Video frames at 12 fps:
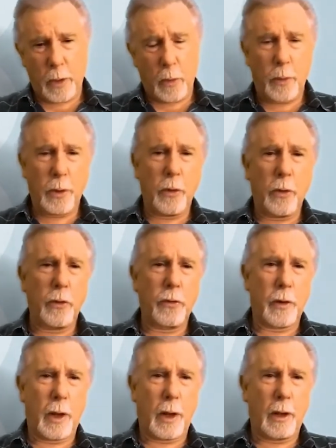We
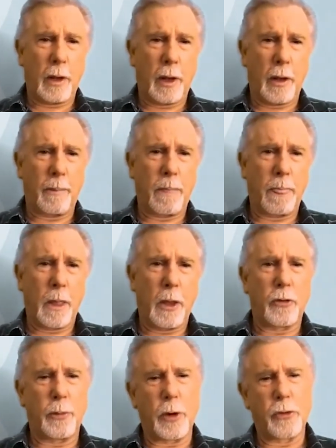use a
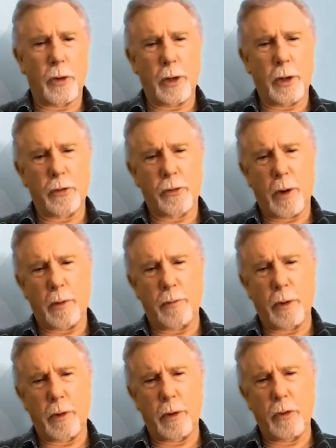special extract